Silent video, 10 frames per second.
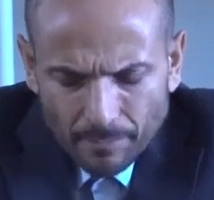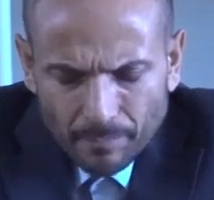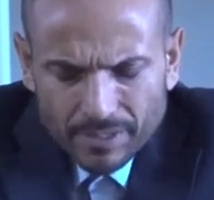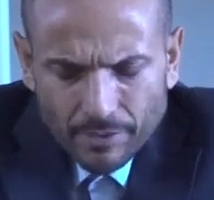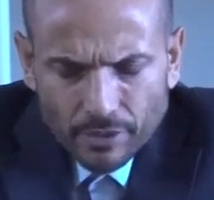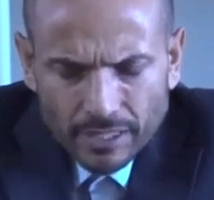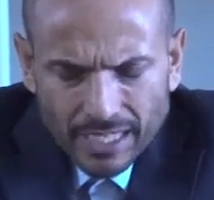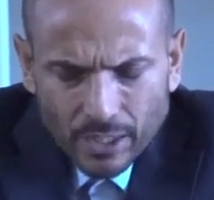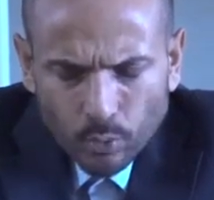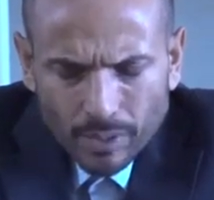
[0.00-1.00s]
but there are
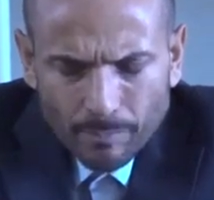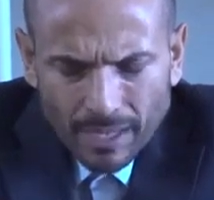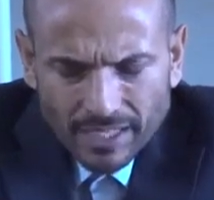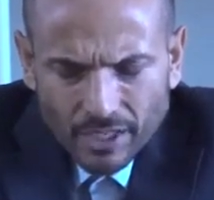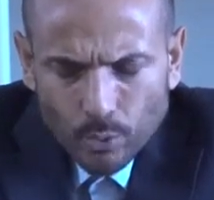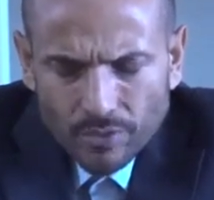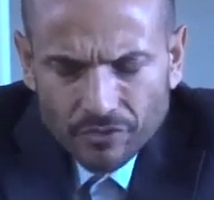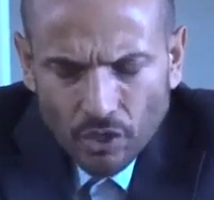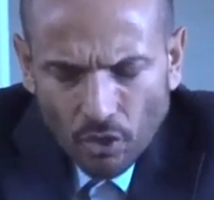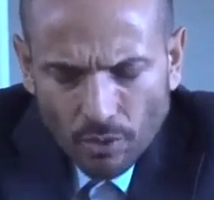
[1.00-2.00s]
equally many who have
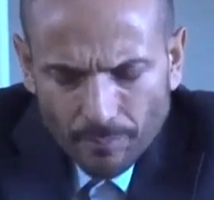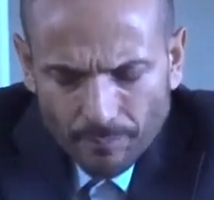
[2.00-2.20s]
not.